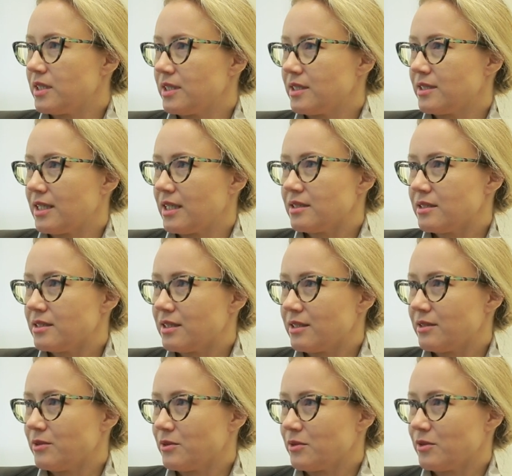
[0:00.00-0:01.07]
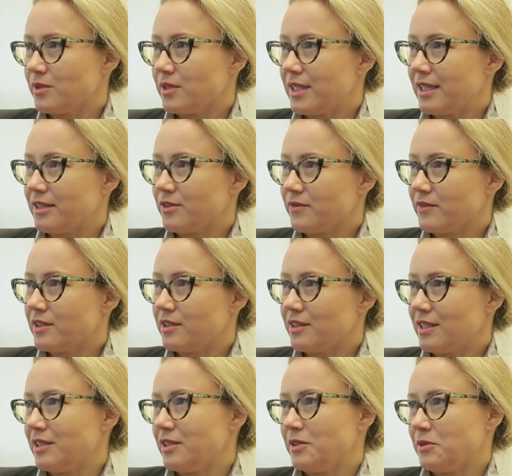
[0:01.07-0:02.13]
in the sense that, you know, in the end of the
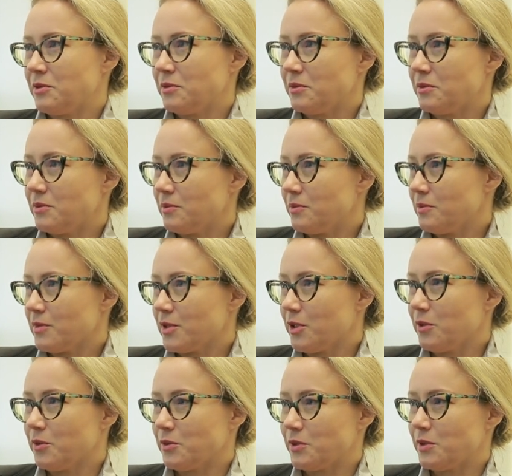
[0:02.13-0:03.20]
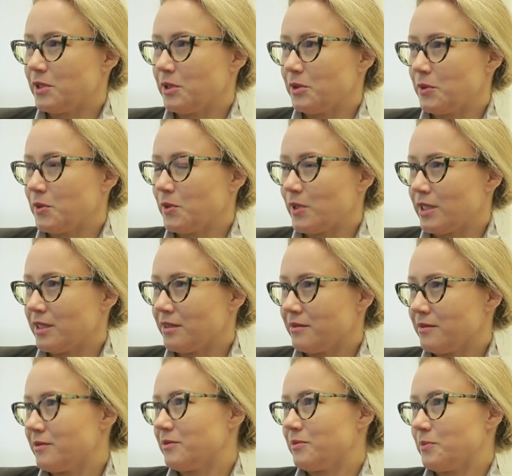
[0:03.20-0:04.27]
day, you close the door
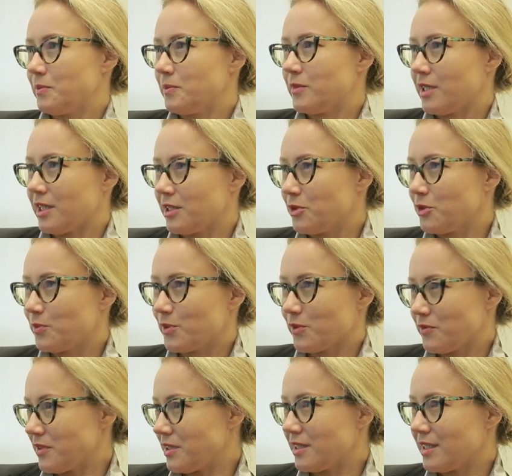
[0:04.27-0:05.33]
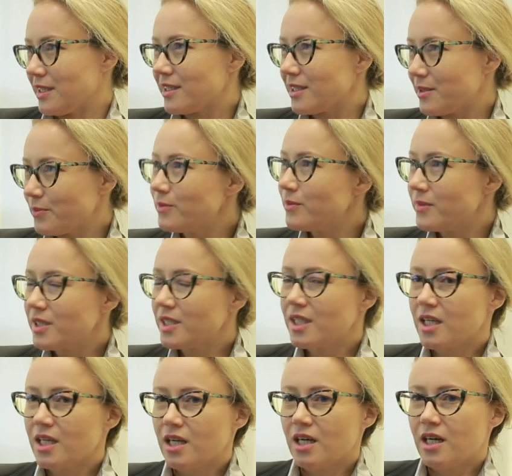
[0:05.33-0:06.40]
and try to prove the theorem.
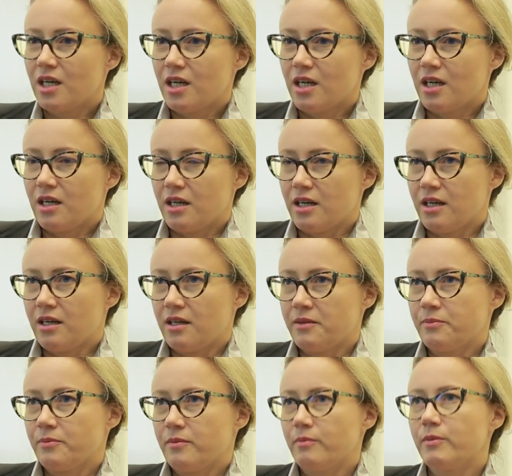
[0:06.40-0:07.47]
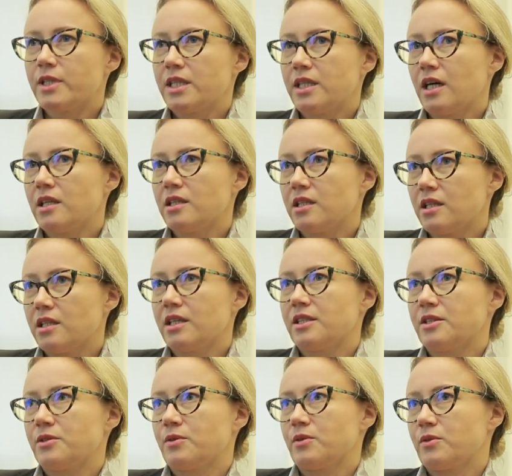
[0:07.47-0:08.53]
But
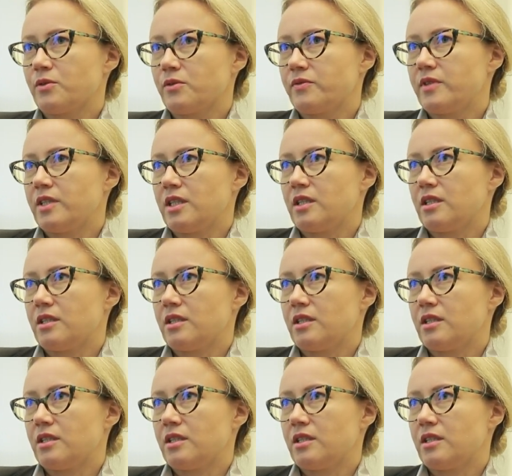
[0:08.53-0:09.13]
nonetheless, sort of